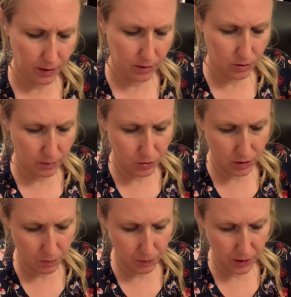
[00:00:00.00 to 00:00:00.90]
So I'm
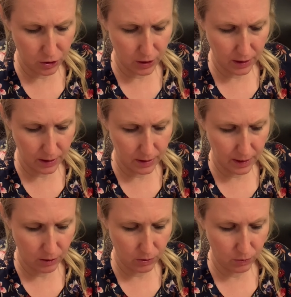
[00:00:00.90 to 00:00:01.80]
just pinching it
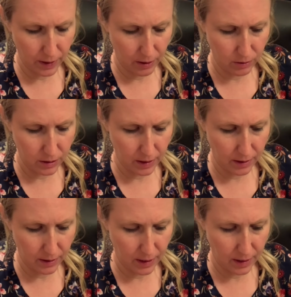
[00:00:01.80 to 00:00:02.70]
down around,
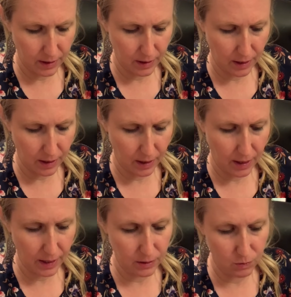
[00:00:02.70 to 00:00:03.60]
and then
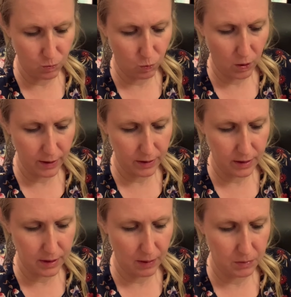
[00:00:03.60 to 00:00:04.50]
I want the
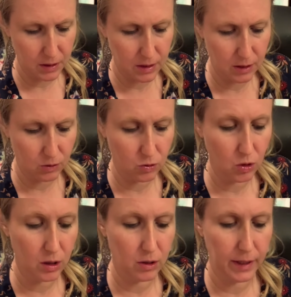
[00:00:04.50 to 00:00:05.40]
stem to still
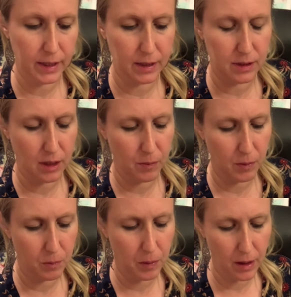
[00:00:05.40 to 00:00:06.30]
look like it's up
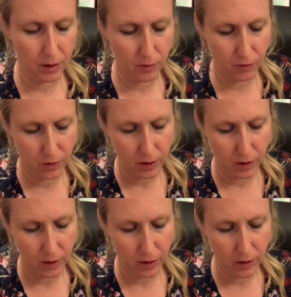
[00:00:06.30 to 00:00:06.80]
above